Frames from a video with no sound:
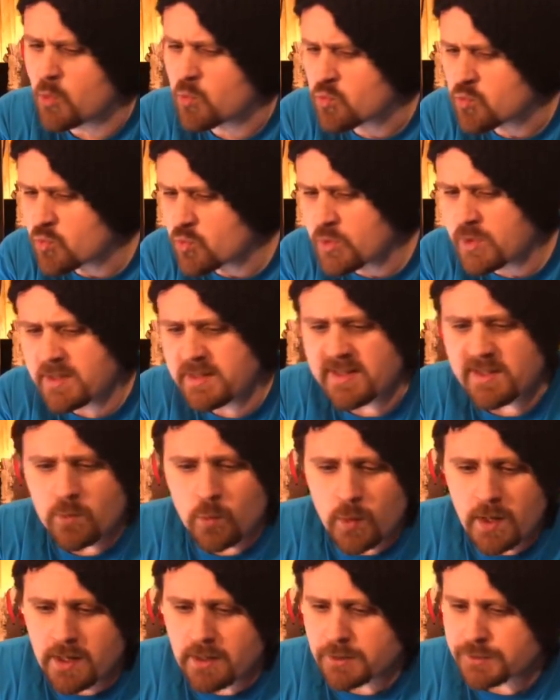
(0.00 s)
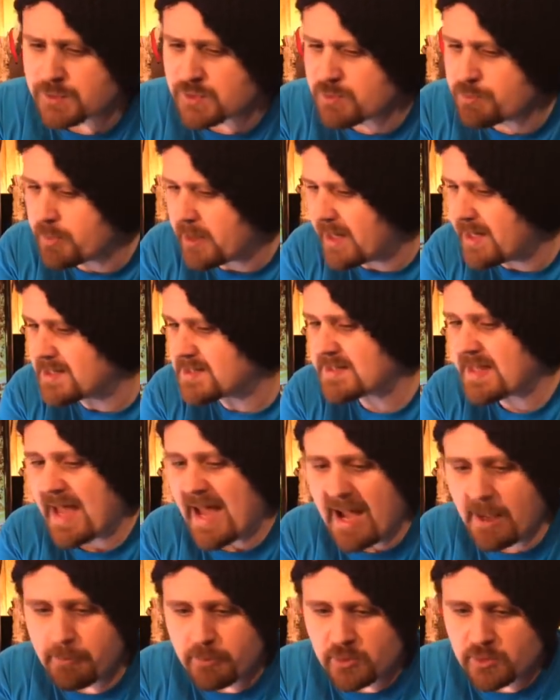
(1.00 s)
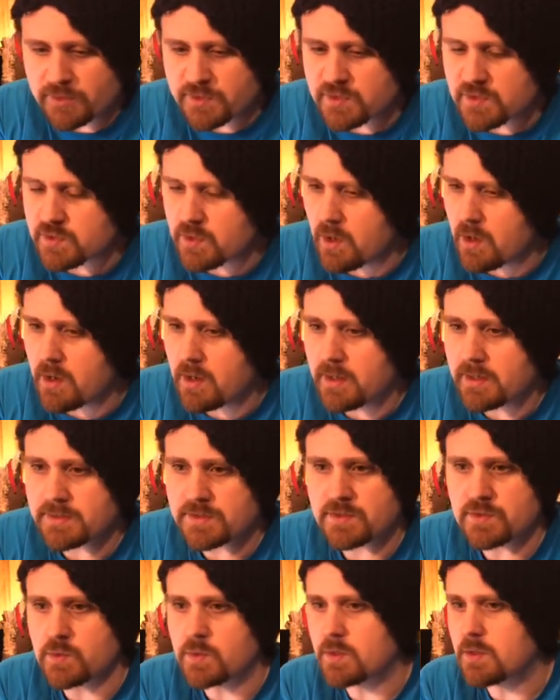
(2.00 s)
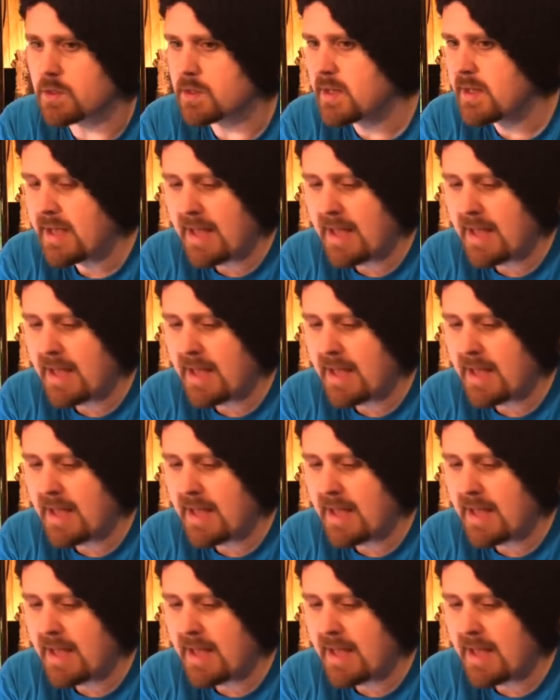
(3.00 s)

really well spiced apple sauce or